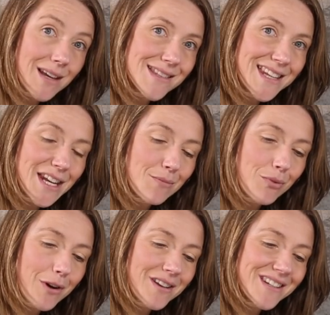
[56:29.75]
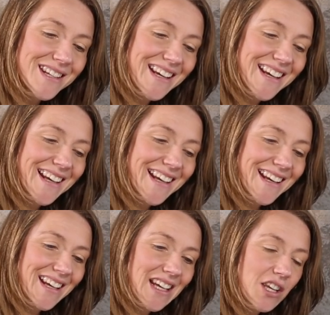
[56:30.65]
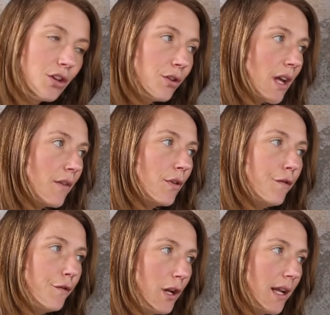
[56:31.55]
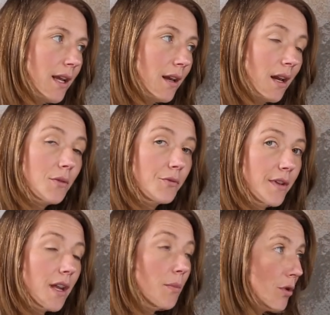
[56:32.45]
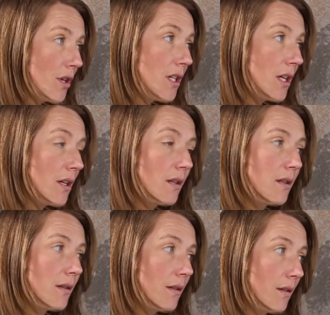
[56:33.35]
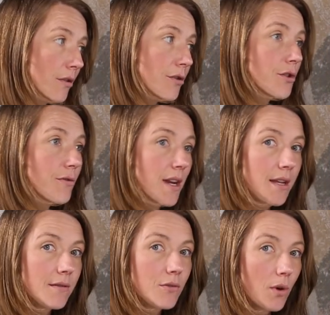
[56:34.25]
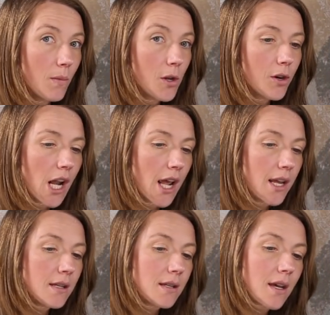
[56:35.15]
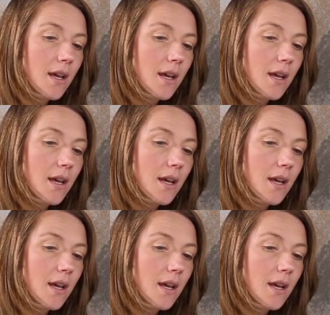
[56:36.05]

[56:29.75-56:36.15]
as seen in print. Uh, you'll never fully, I don't think, appreciate it on screen, nor will your client.